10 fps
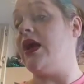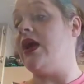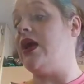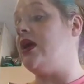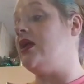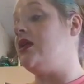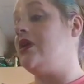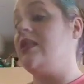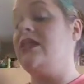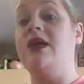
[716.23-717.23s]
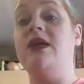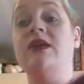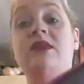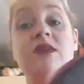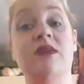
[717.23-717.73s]
and
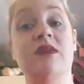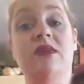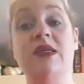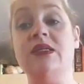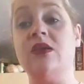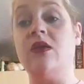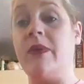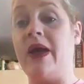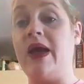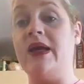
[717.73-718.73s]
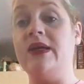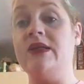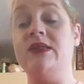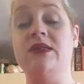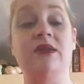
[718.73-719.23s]
these these little
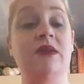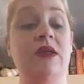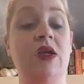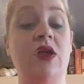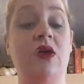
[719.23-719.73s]
bags, you